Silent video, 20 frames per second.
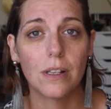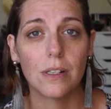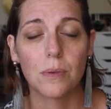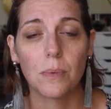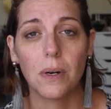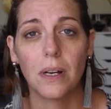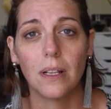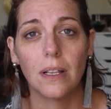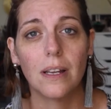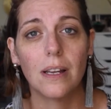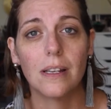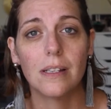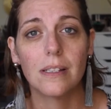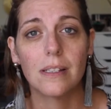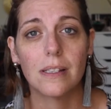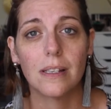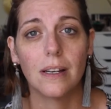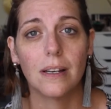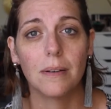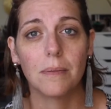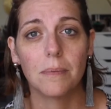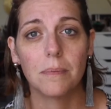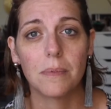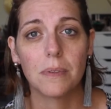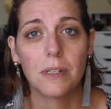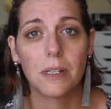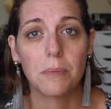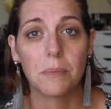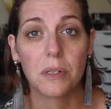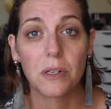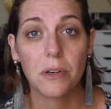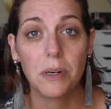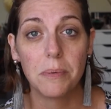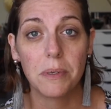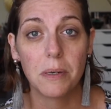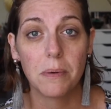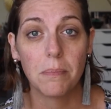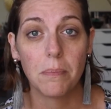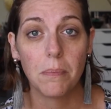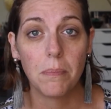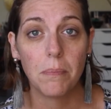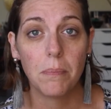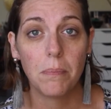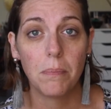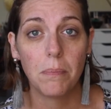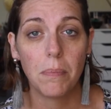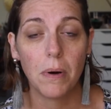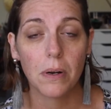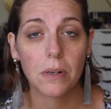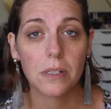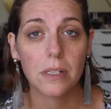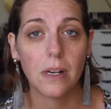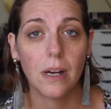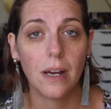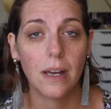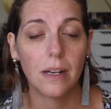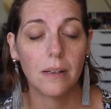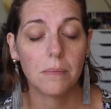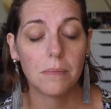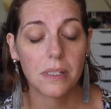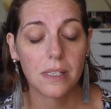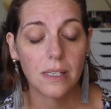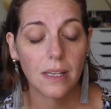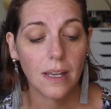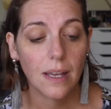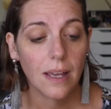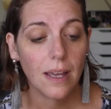as well as some subscription box items.